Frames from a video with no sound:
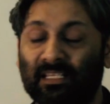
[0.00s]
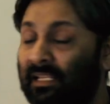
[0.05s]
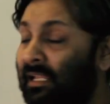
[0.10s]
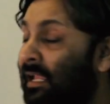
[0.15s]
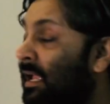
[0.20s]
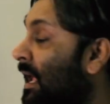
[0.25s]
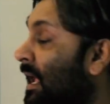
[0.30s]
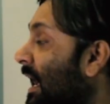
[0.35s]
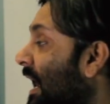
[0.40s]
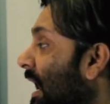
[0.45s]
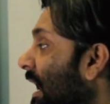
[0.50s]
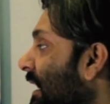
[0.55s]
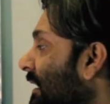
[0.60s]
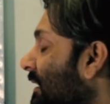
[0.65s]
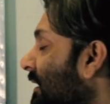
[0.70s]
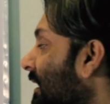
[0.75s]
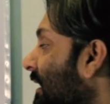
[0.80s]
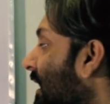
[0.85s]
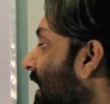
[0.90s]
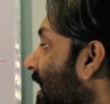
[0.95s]
year,
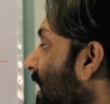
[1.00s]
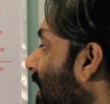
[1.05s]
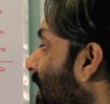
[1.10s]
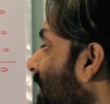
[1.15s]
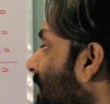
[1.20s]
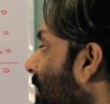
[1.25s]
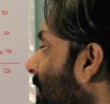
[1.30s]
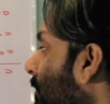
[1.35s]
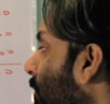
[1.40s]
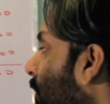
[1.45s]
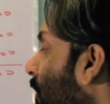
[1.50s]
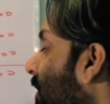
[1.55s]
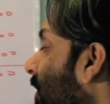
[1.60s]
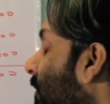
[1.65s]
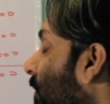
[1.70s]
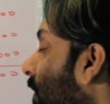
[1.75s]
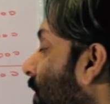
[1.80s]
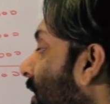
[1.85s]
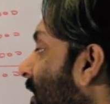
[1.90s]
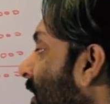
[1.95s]
and they are
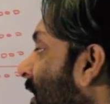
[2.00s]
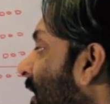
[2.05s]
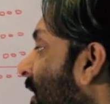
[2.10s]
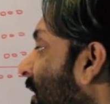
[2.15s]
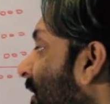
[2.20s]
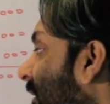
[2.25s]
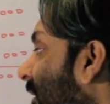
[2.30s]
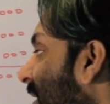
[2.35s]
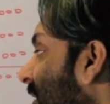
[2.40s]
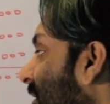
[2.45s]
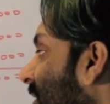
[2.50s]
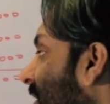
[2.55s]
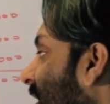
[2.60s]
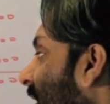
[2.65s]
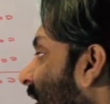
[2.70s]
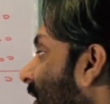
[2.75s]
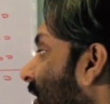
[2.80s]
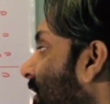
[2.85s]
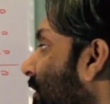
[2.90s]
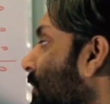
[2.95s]
bought for
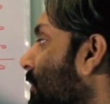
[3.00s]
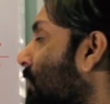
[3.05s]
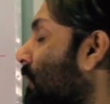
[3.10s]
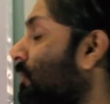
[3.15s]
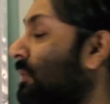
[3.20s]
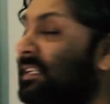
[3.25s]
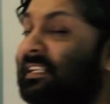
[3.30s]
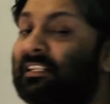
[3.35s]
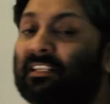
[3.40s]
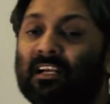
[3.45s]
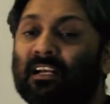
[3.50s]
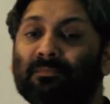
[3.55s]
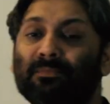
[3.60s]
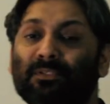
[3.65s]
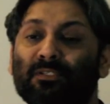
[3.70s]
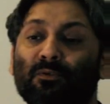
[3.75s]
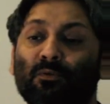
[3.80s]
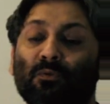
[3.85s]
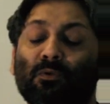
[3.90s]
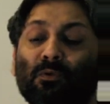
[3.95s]
resale. When it
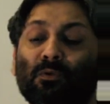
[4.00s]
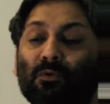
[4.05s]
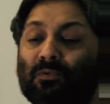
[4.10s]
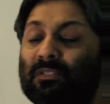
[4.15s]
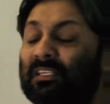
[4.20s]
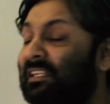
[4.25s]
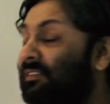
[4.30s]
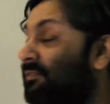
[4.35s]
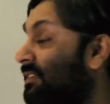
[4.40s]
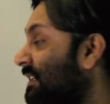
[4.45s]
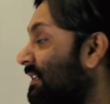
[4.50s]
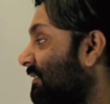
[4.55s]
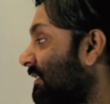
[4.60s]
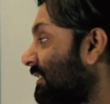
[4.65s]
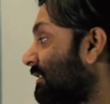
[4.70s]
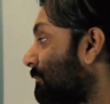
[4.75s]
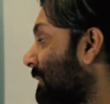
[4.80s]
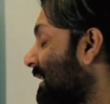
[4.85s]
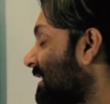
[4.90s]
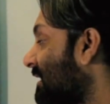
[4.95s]
comes to closing inventory,
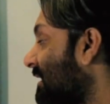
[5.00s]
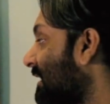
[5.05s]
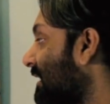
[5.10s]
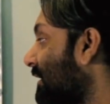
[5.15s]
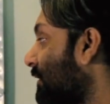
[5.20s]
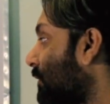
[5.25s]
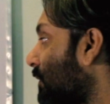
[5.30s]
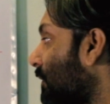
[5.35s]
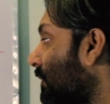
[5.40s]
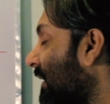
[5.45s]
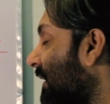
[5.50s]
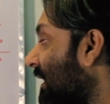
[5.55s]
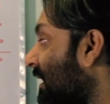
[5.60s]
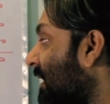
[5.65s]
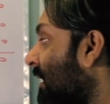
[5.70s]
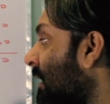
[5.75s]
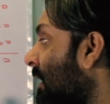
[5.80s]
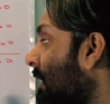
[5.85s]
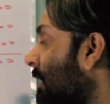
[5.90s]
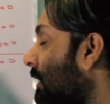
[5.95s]
especially, we
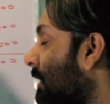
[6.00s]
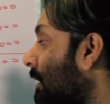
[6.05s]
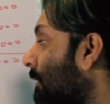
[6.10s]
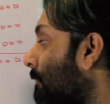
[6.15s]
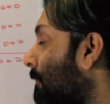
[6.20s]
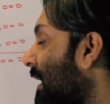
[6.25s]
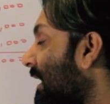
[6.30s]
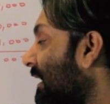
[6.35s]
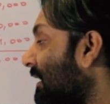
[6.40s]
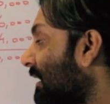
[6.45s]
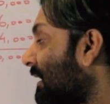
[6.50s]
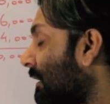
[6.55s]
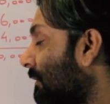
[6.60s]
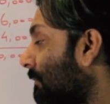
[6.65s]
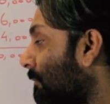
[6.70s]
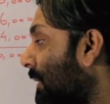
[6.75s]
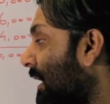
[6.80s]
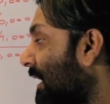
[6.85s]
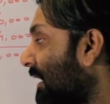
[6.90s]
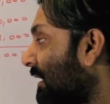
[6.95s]
are
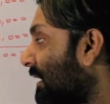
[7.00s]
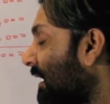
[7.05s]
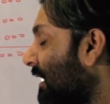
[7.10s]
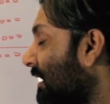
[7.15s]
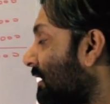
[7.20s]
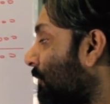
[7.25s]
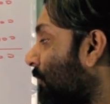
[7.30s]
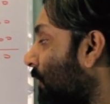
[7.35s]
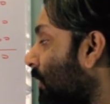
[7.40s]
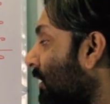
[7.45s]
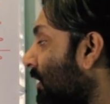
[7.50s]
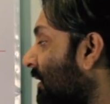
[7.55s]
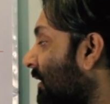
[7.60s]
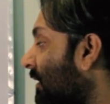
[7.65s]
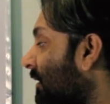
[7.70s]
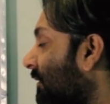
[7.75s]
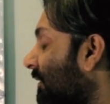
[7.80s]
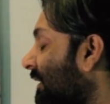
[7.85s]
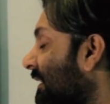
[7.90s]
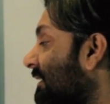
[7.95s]
buying it for
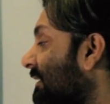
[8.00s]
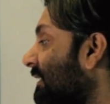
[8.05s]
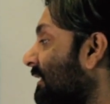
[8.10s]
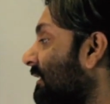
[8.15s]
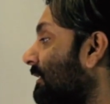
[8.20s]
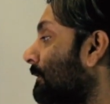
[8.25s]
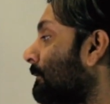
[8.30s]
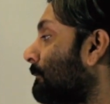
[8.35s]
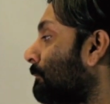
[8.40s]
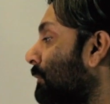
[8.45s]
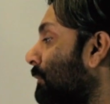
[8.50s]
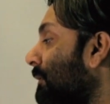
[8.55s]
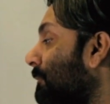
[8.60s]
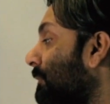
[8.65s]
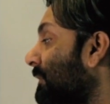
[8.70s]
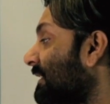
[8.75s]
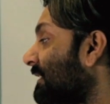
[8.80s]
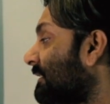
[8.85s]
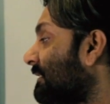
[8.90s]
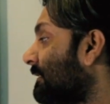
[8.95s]
resale
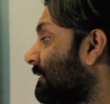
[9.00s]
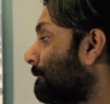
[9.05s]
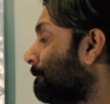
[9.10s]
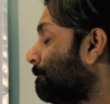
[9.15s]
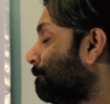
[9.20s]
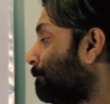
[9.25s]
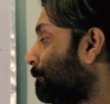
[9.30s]
purposes.